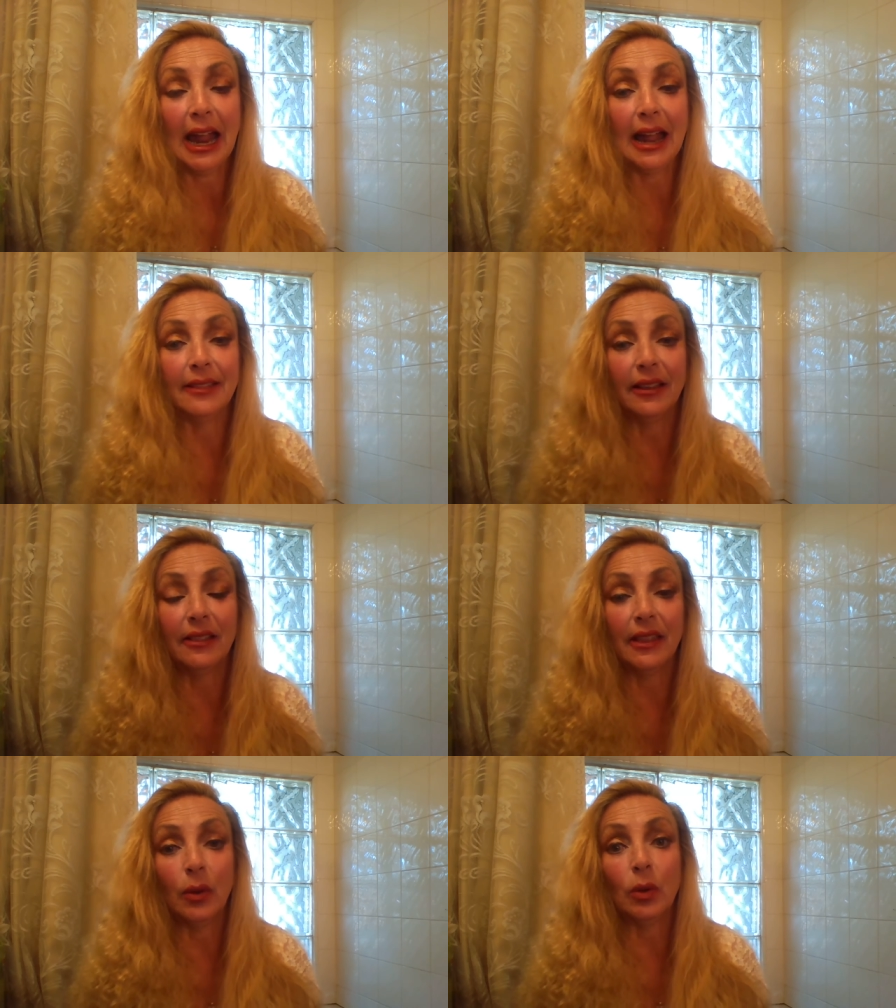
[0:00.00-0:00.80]
and then
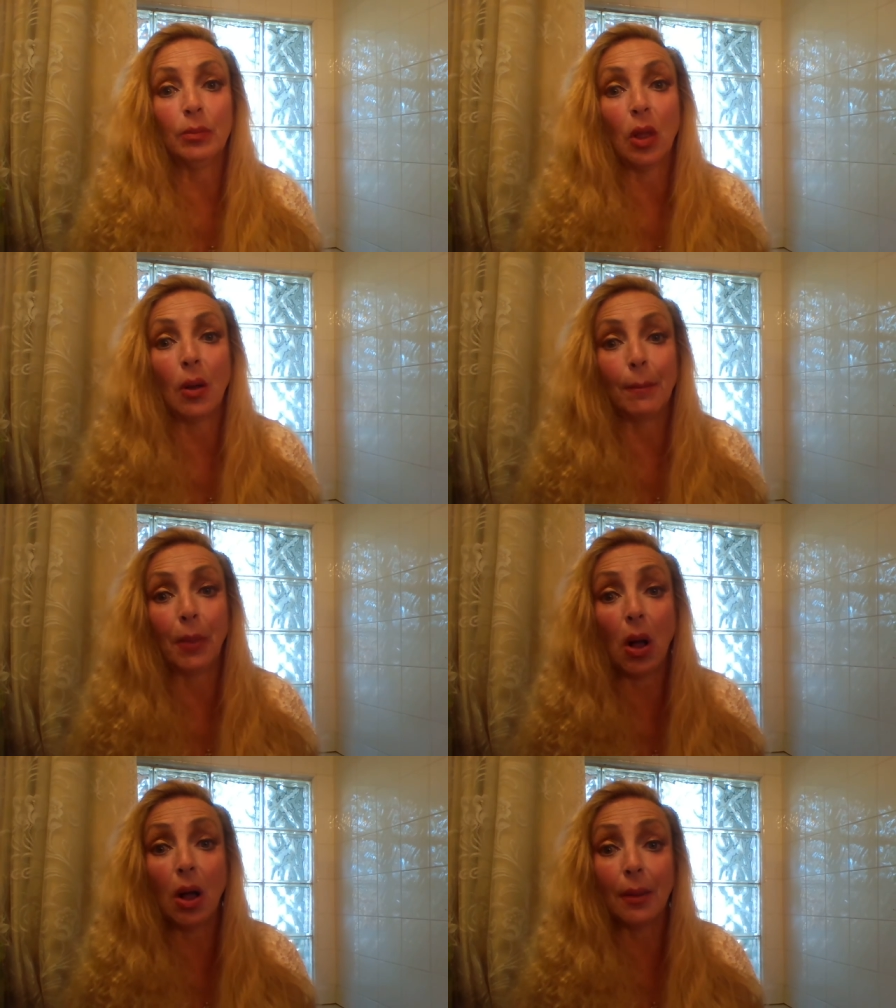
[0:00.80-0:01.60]
they would
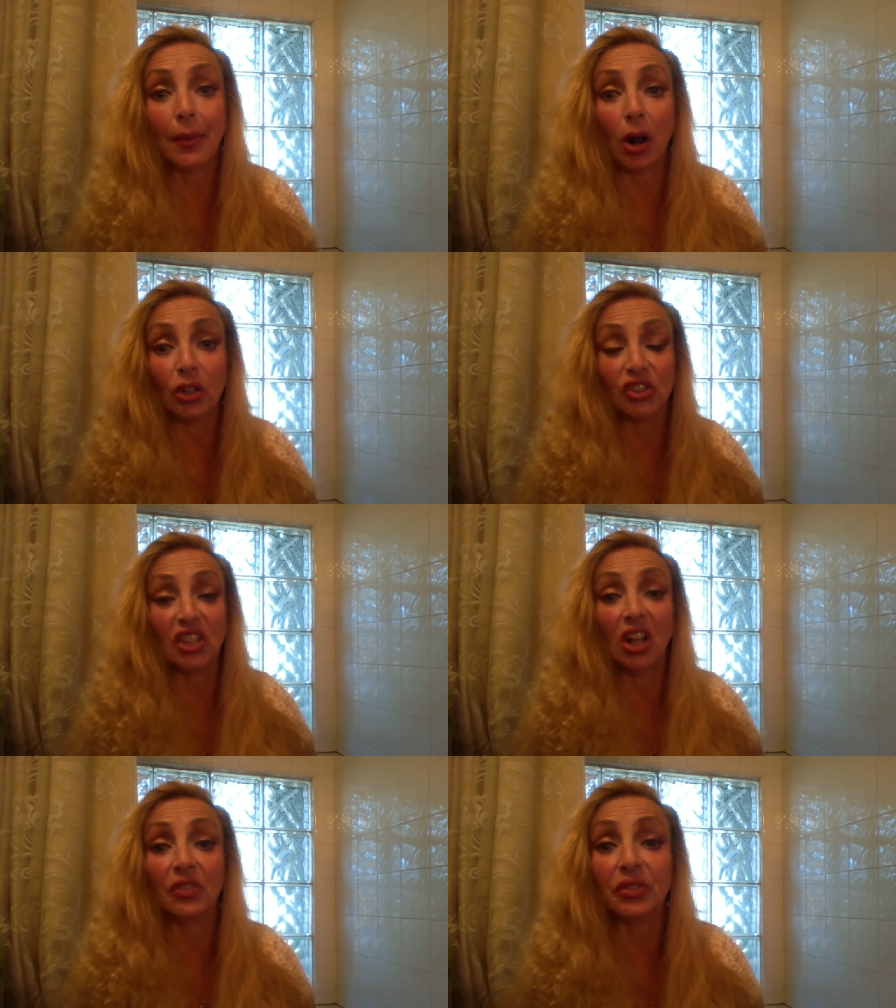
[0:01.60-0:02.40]
bomb
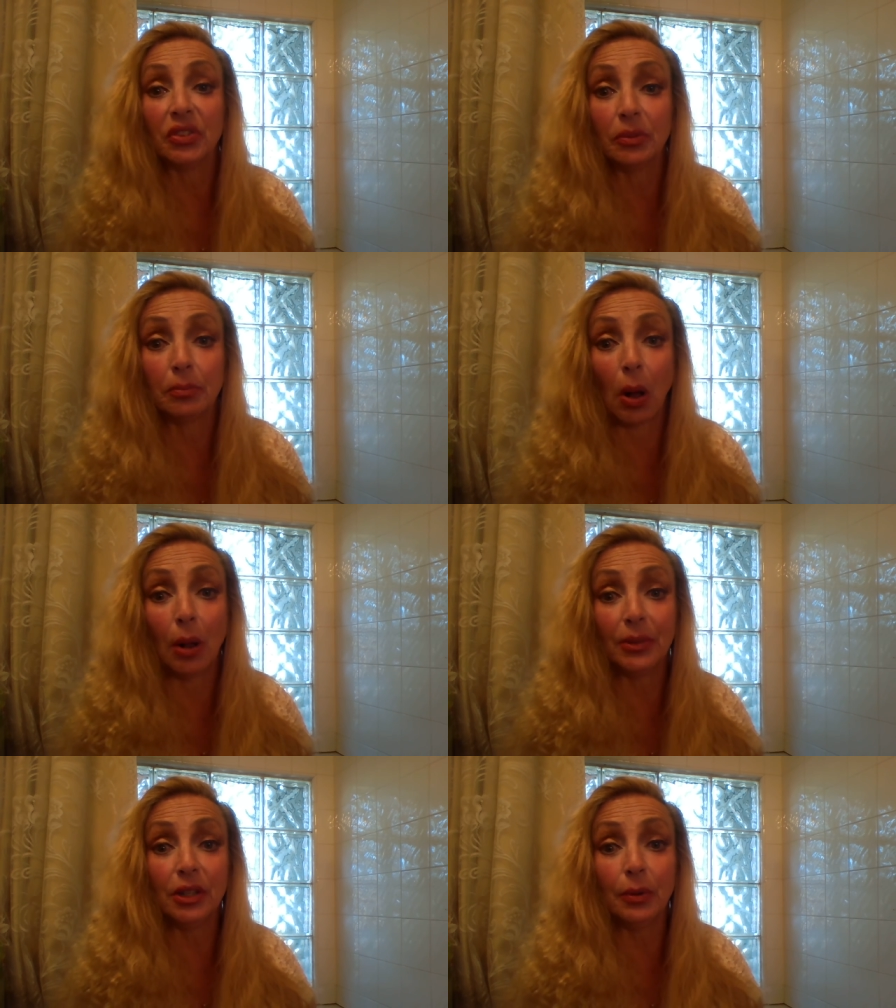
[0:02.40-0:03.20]
ourselves,
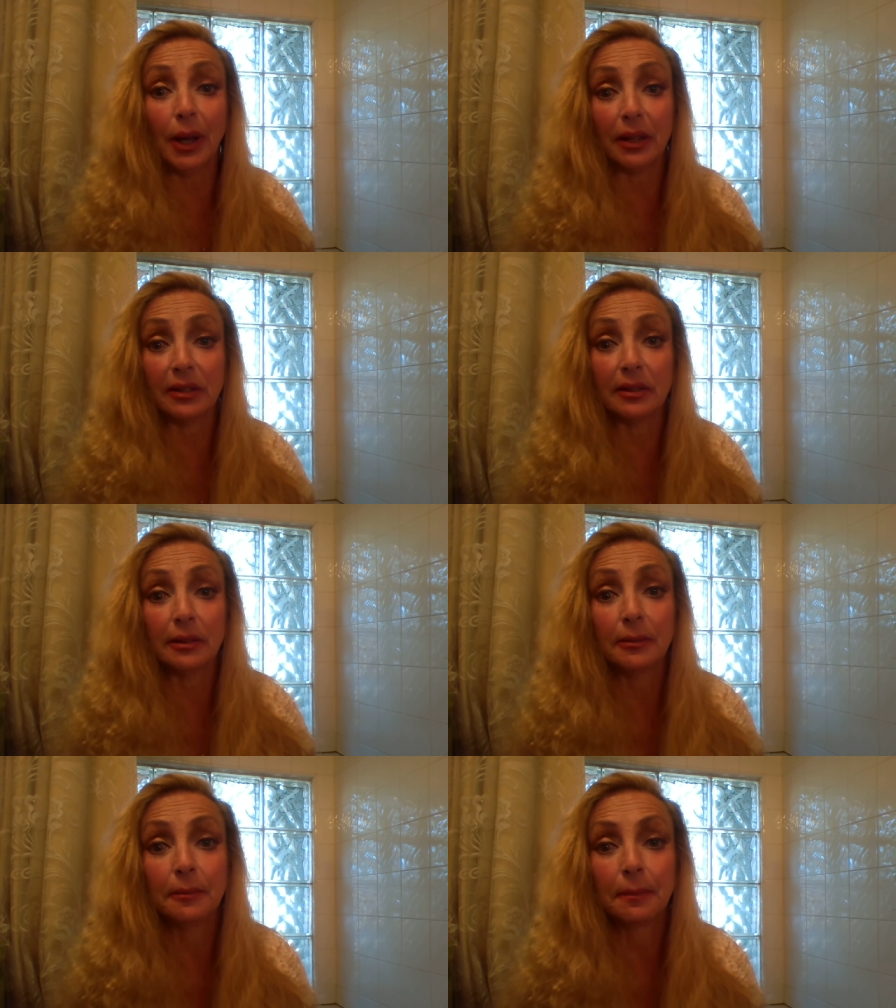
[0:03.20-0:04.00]
bomb the U S,
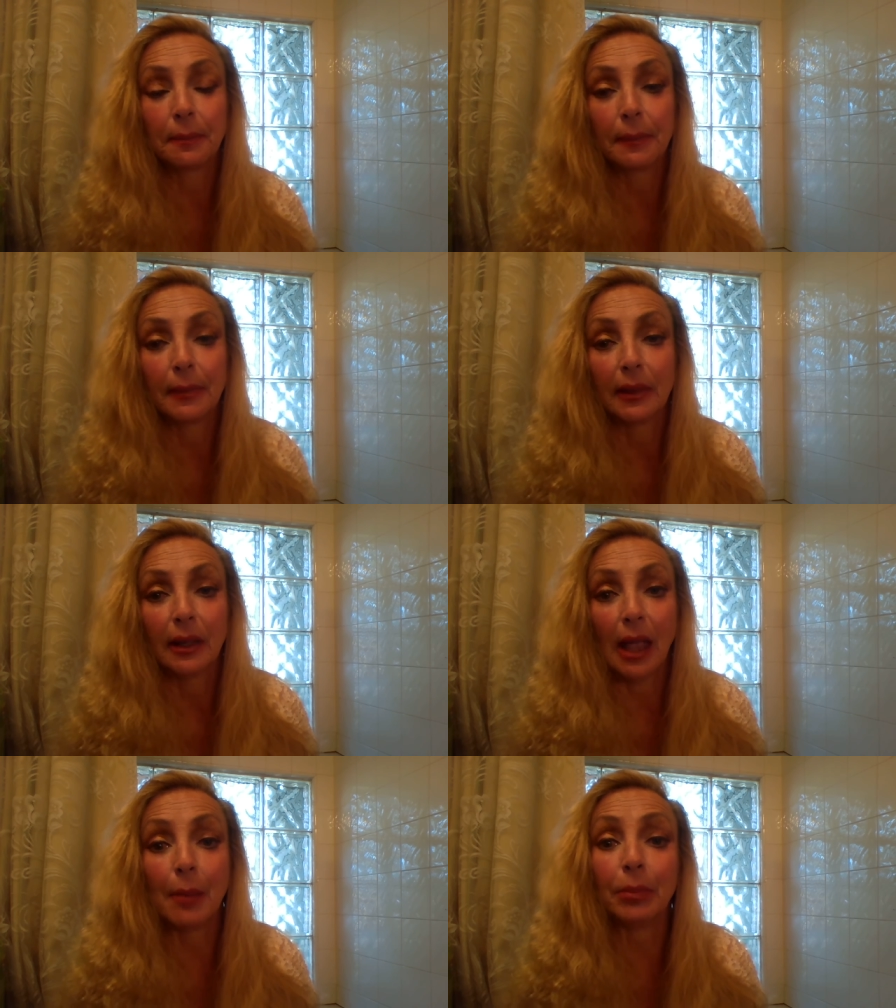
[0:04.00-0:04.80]

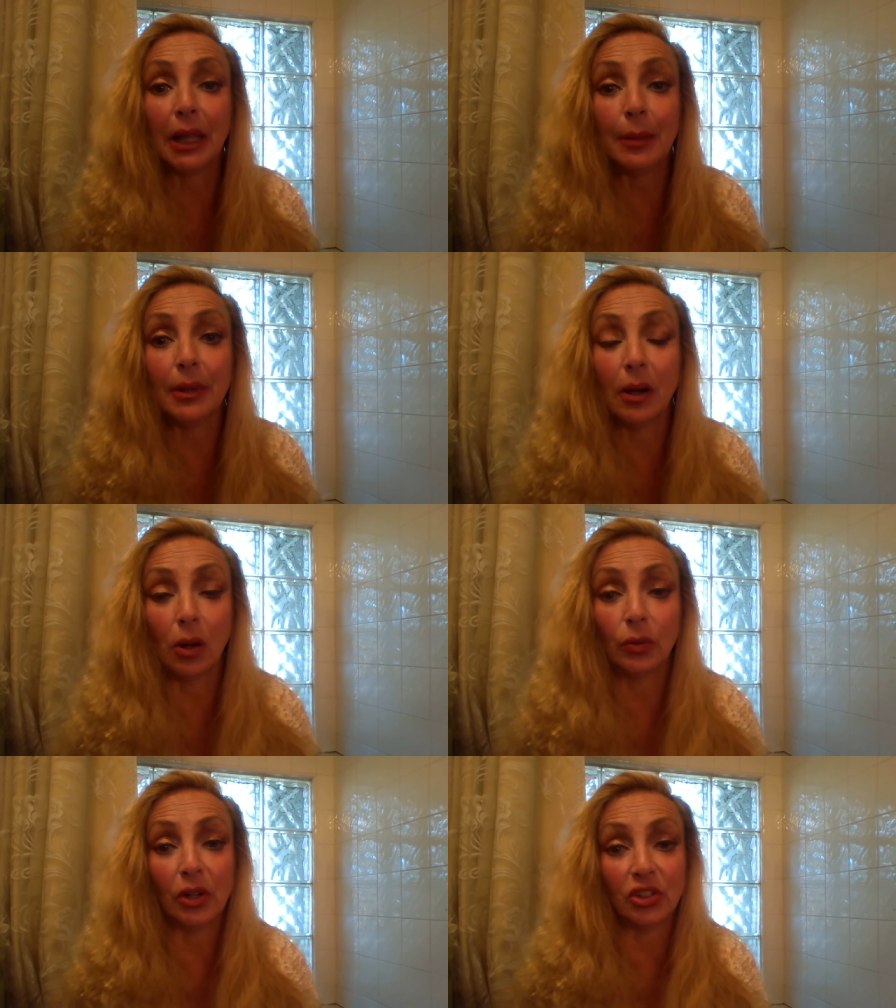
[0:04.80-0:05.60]
and blame it
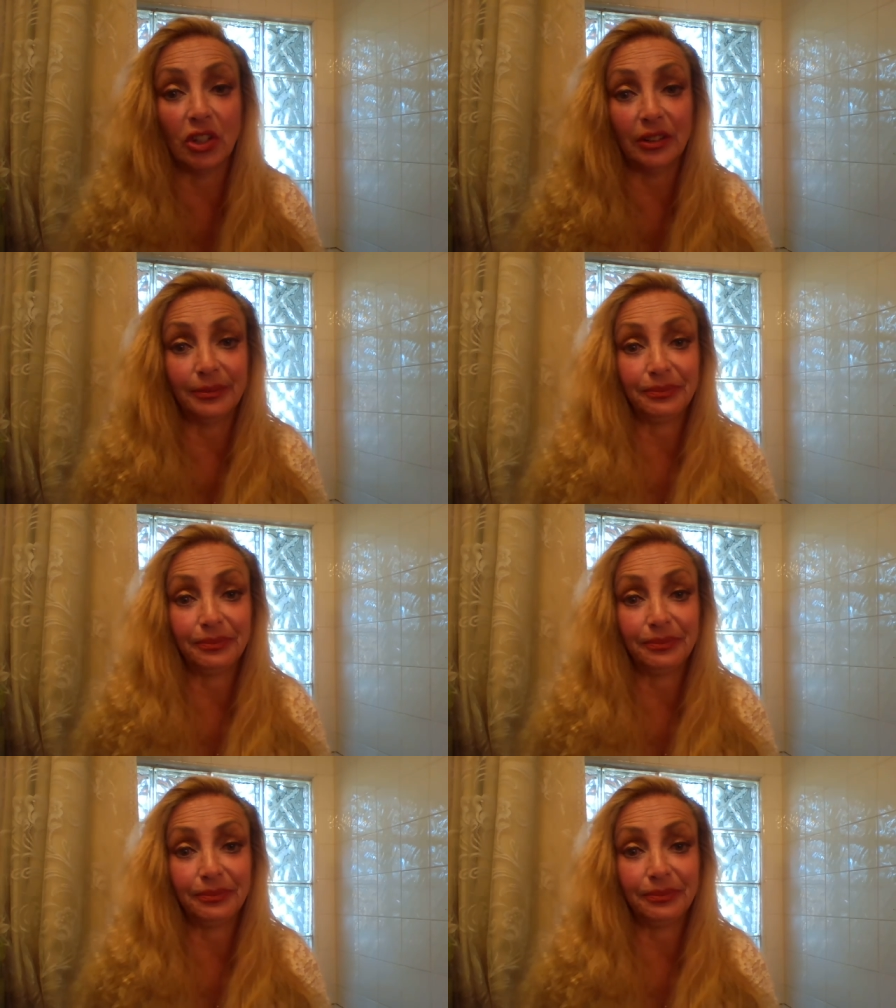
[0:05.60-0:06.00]
on Russia.